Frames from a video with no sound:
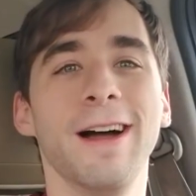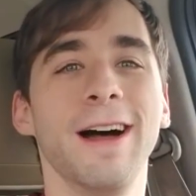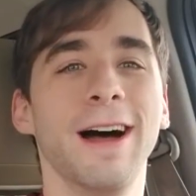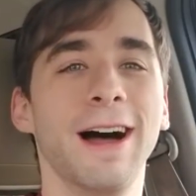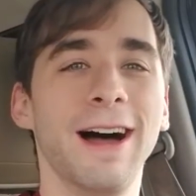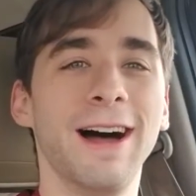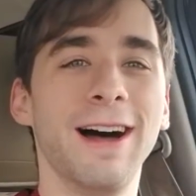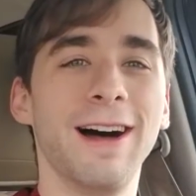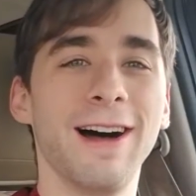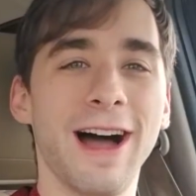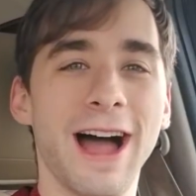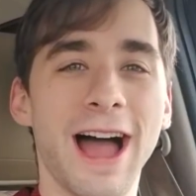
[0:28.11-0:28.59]

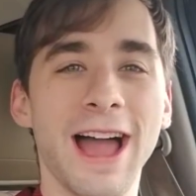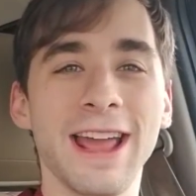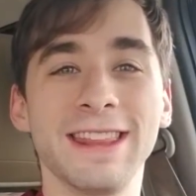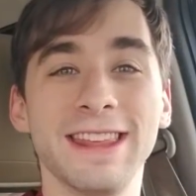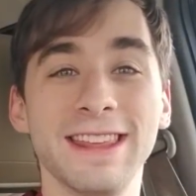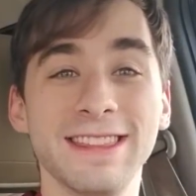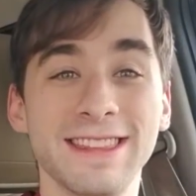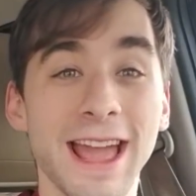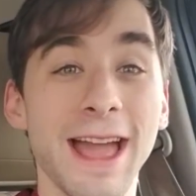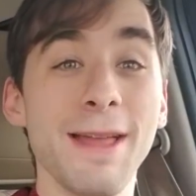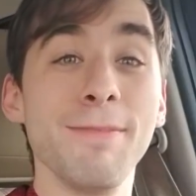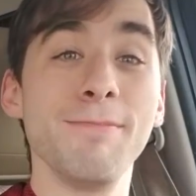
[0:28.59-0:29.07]
I
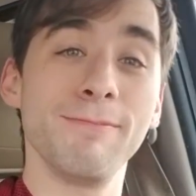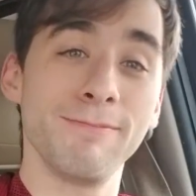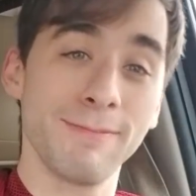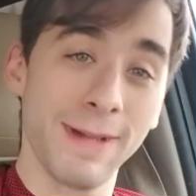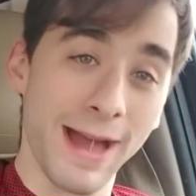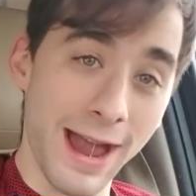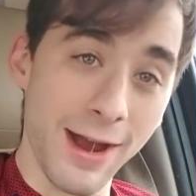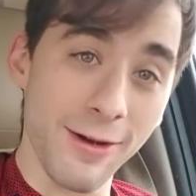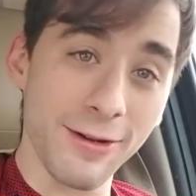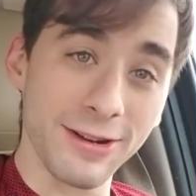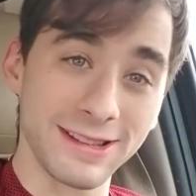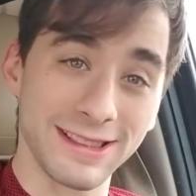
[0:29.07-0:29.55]
did get
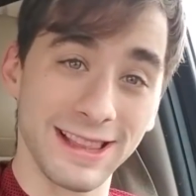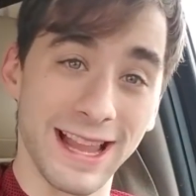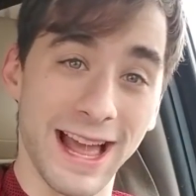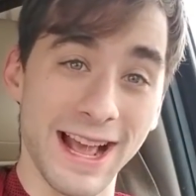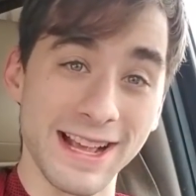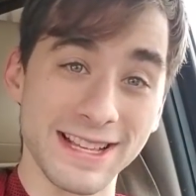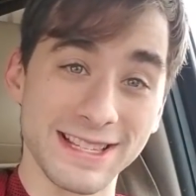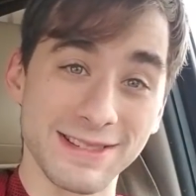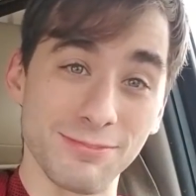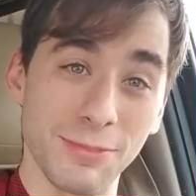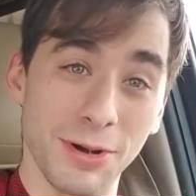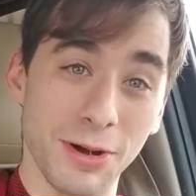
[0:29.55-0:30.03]
married
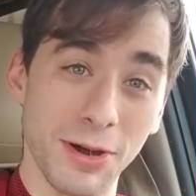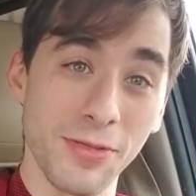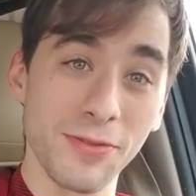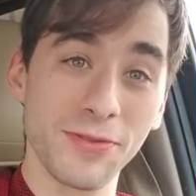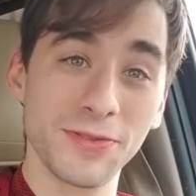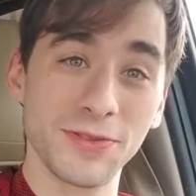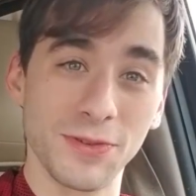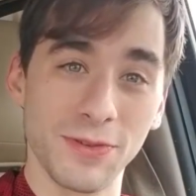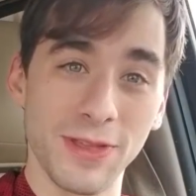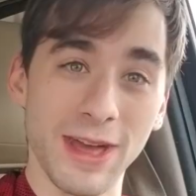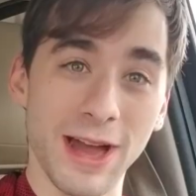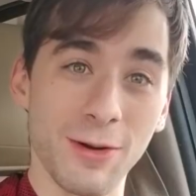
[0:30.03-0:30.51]
last month,
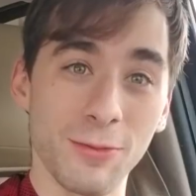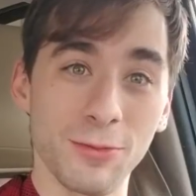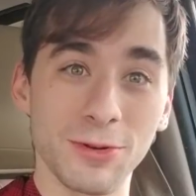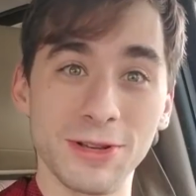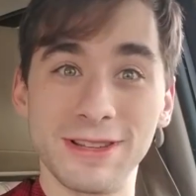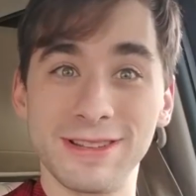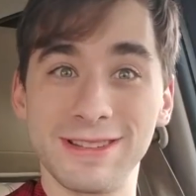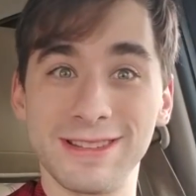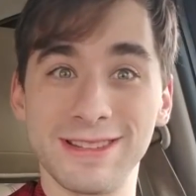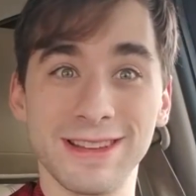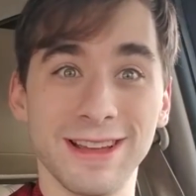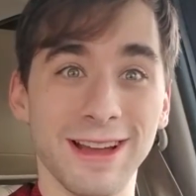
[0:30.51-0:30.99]
so that
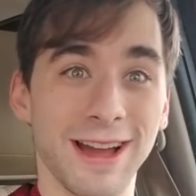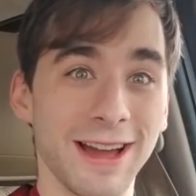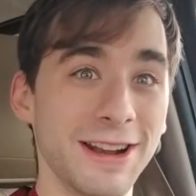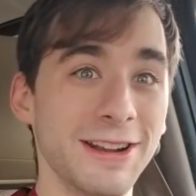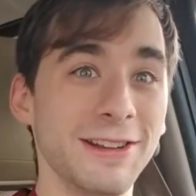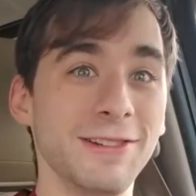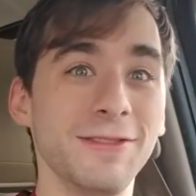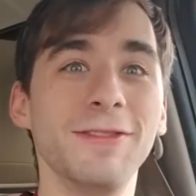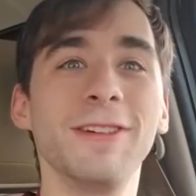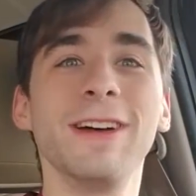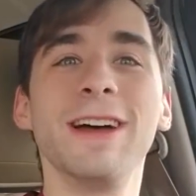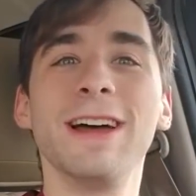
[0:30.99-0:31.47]
was kind
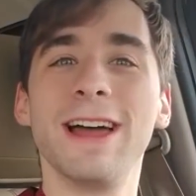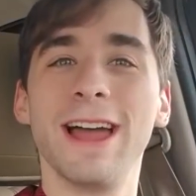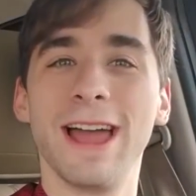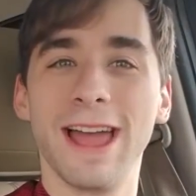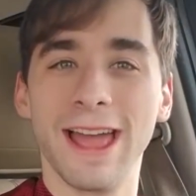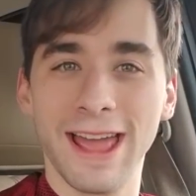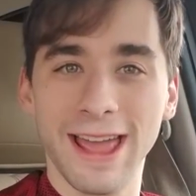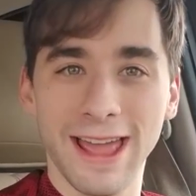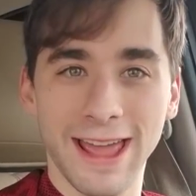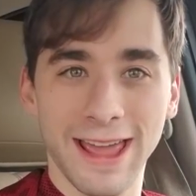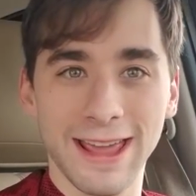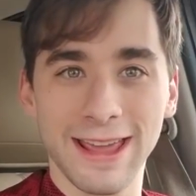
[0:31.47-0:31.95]
of
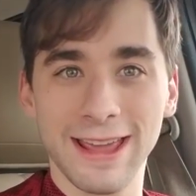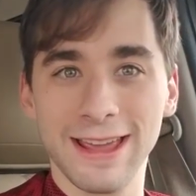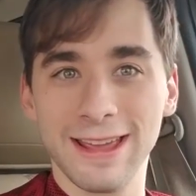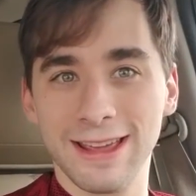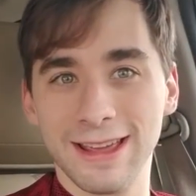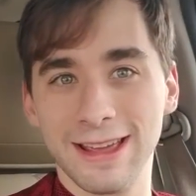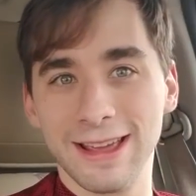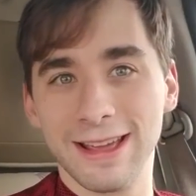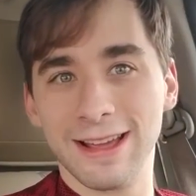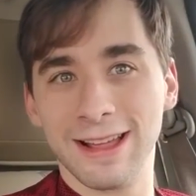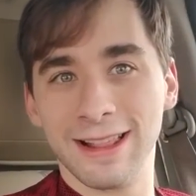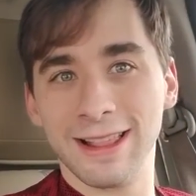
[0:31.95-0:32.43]

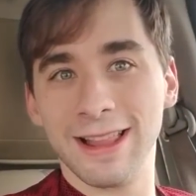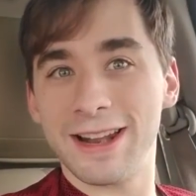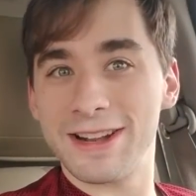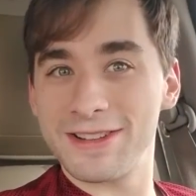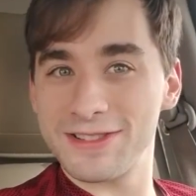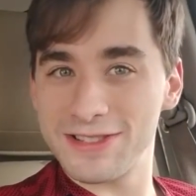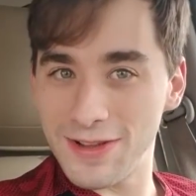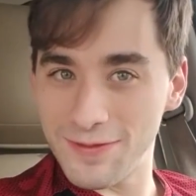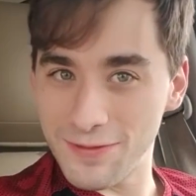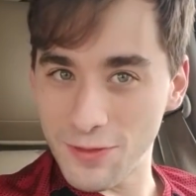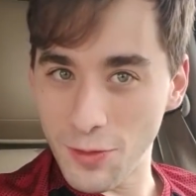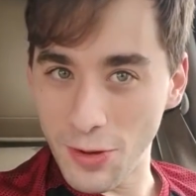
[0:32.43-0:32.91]
a lot of
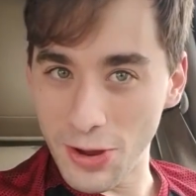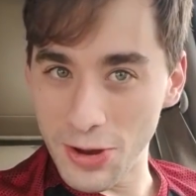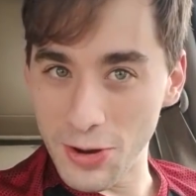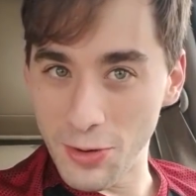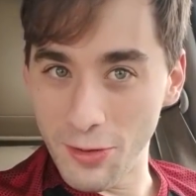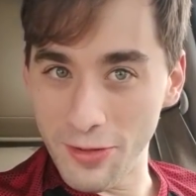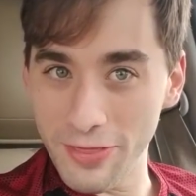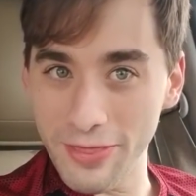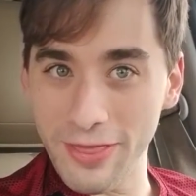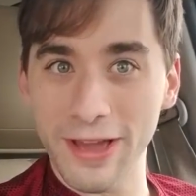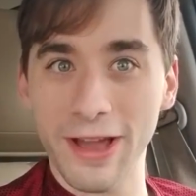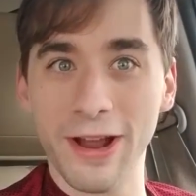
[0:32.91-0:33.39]
stuff going
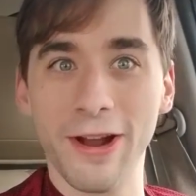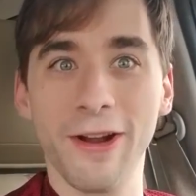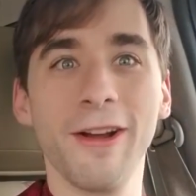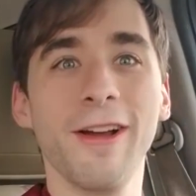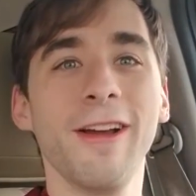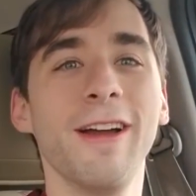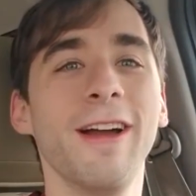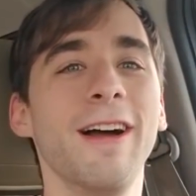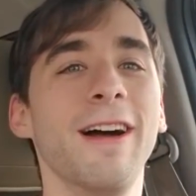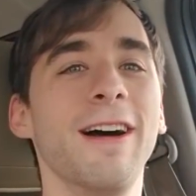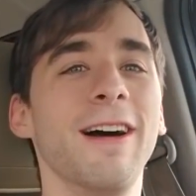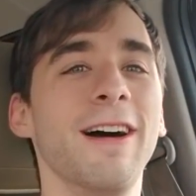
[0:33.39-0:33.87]
on there.
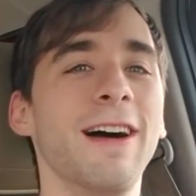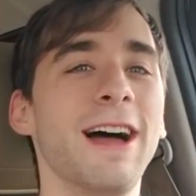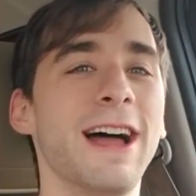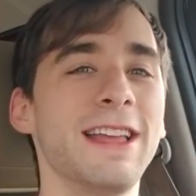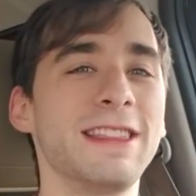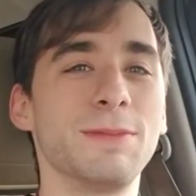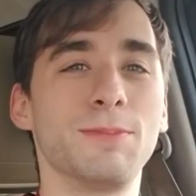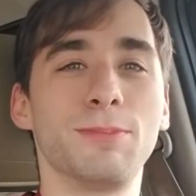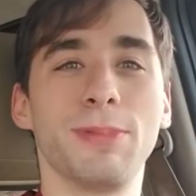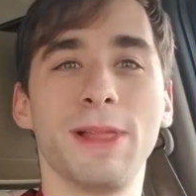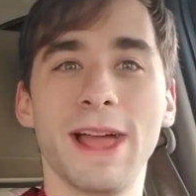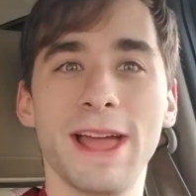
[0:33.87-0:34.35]
I
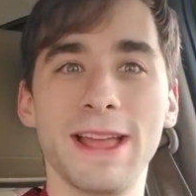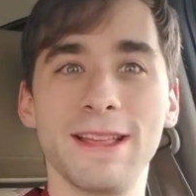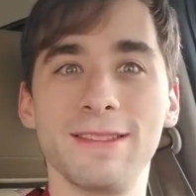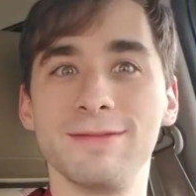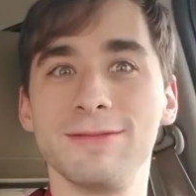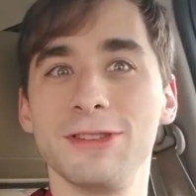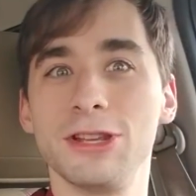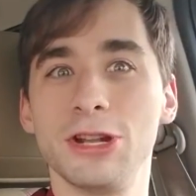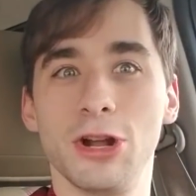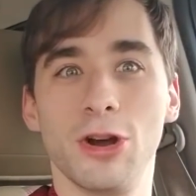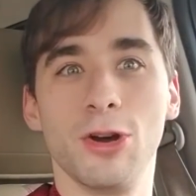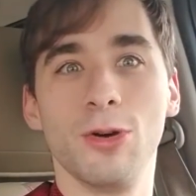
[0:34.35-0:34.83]
had to
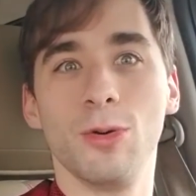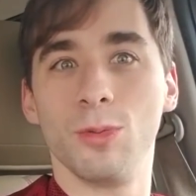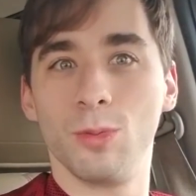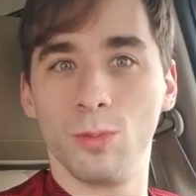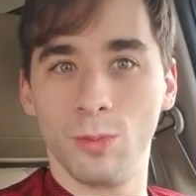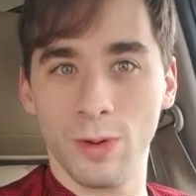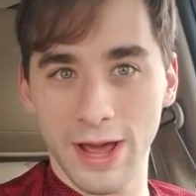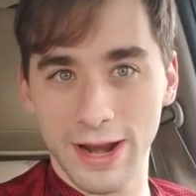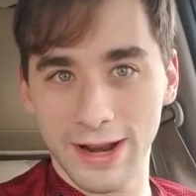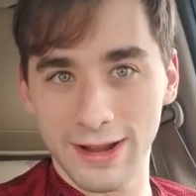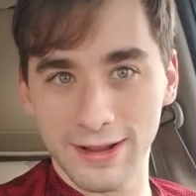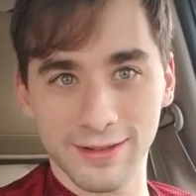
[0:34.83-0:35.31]
plan, you know,
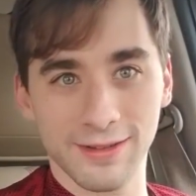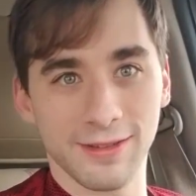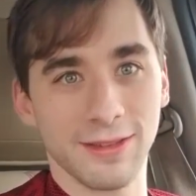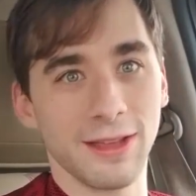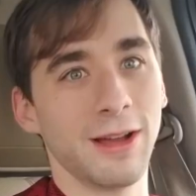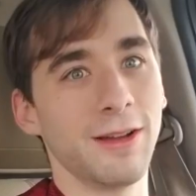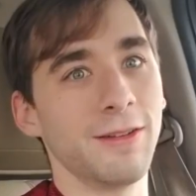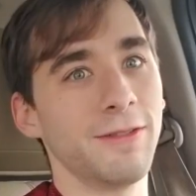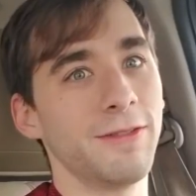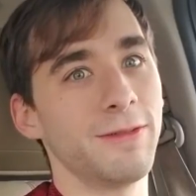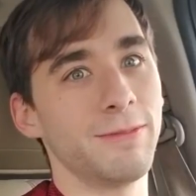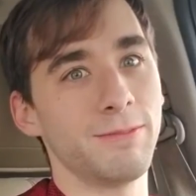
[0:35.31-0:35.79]
wedding
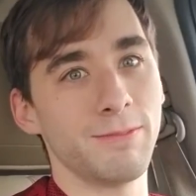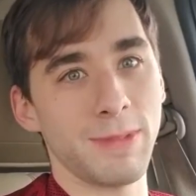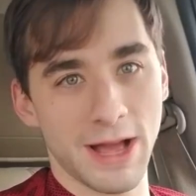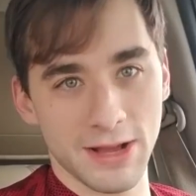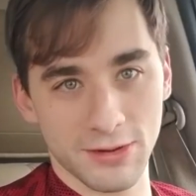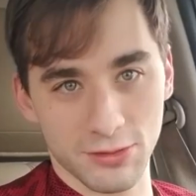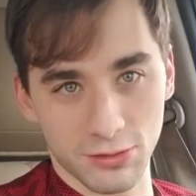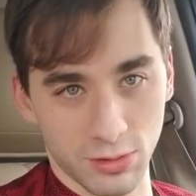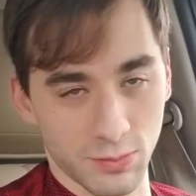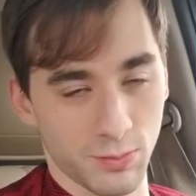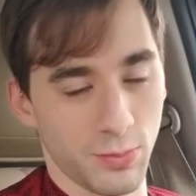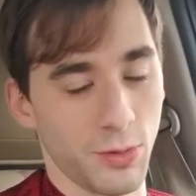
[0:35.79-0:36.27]
stuff,
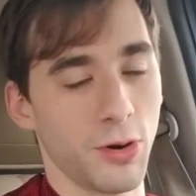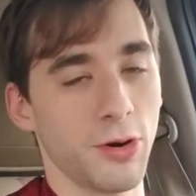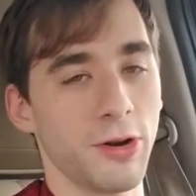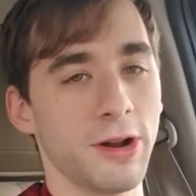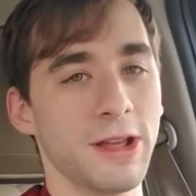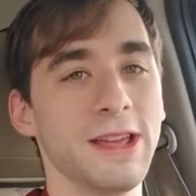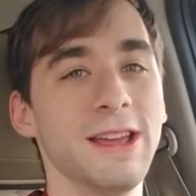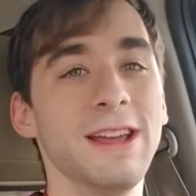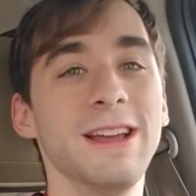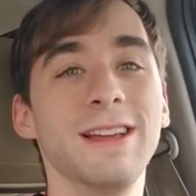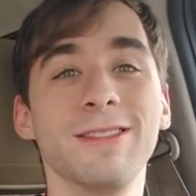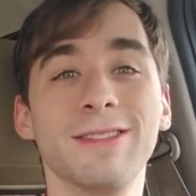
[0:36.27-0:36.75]
bachelor
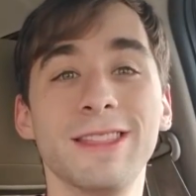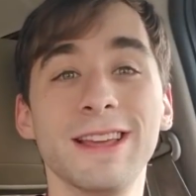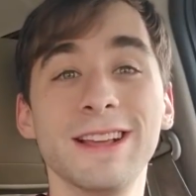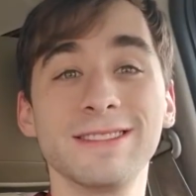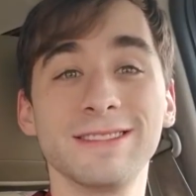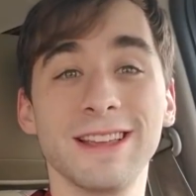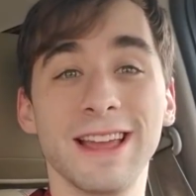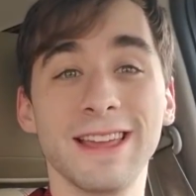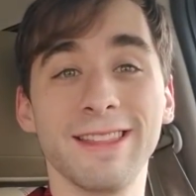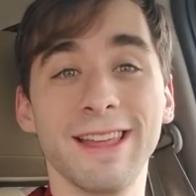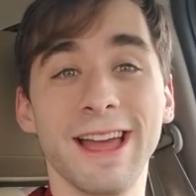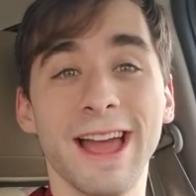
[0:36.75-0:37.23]
party,
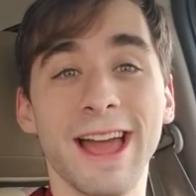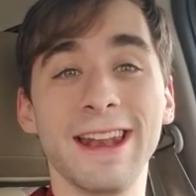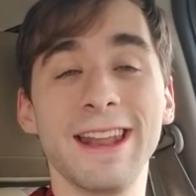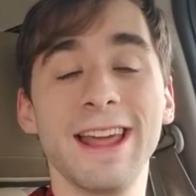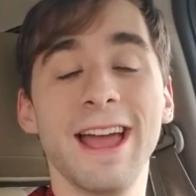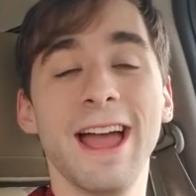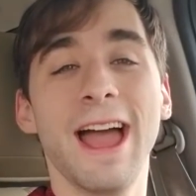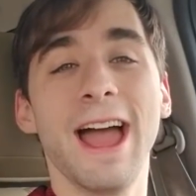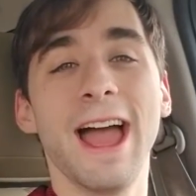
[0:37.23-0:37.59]
things like that.